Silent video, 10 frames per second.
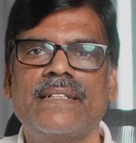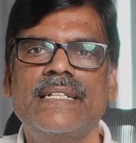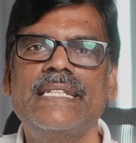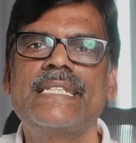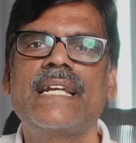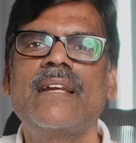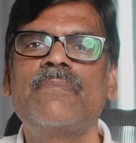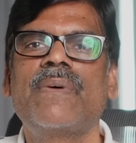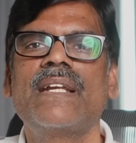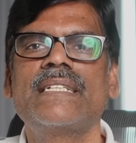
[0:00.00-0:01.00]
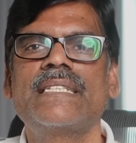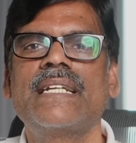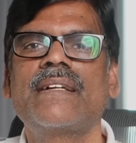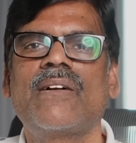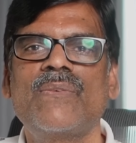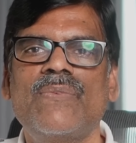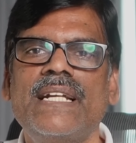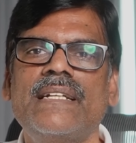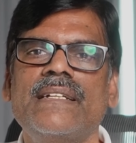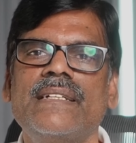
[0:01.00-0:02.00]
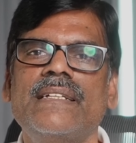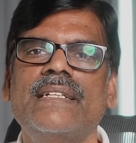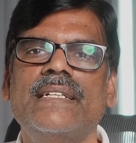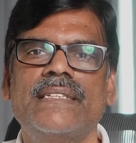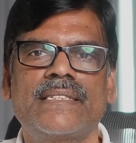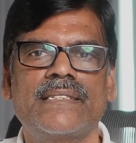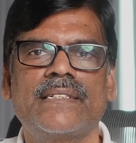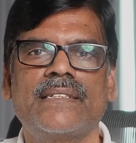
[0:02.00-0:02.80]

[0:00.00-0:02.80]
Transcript: Israel-Palestine conflict is